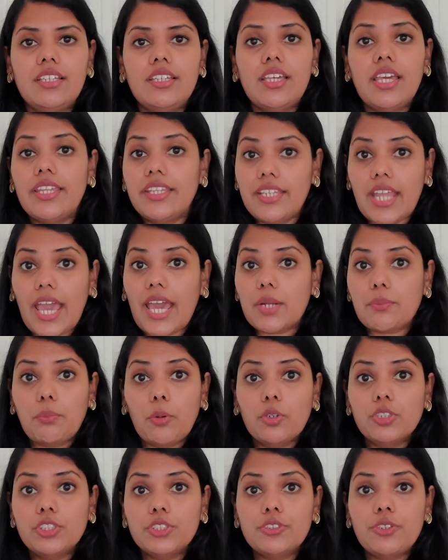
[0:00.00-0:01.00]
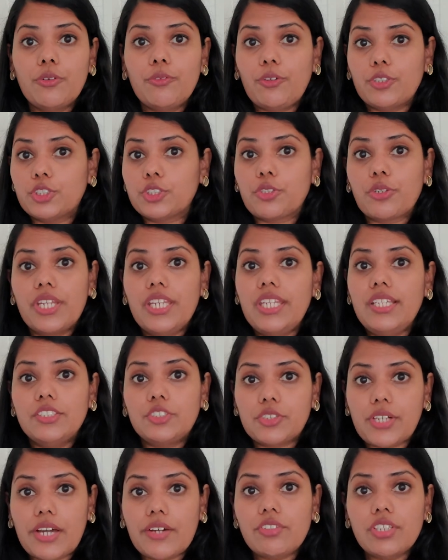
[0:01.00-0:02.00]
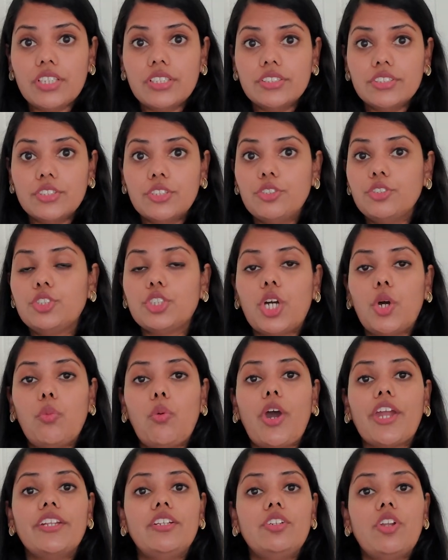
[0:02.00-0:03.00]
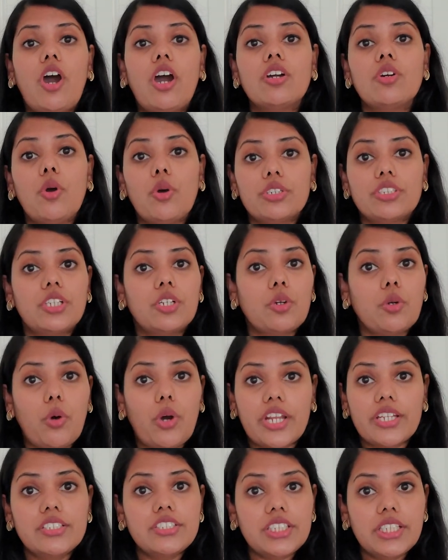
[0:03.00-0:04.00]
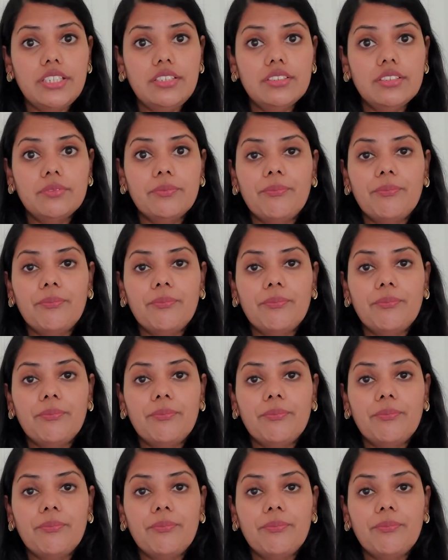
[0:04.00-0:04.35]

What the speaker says: in airports for screening travelers to avoid long hotel quarantine,